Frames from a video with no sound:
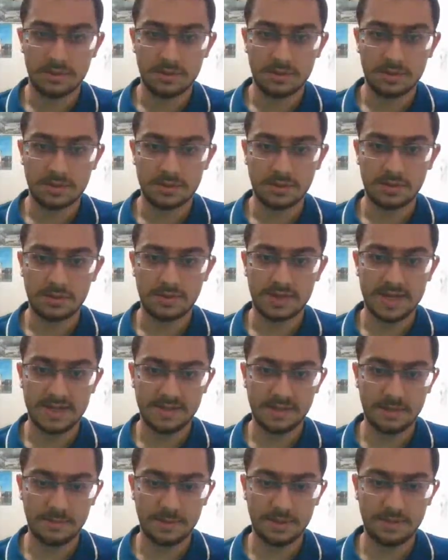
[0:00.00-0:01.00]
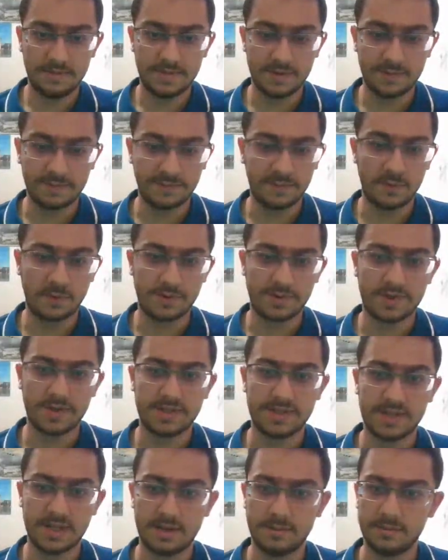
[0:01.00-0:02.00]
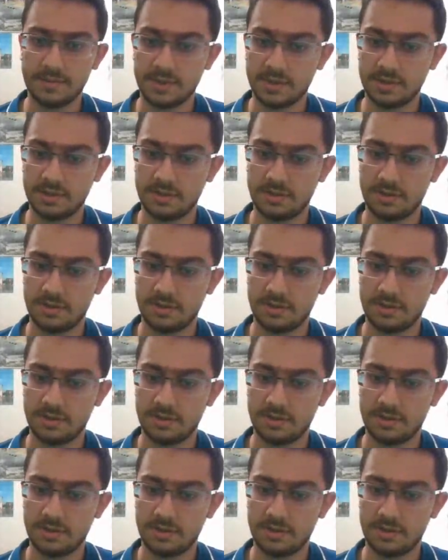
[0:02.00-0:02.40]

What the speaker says: So that's, I believe, the 4th attempt.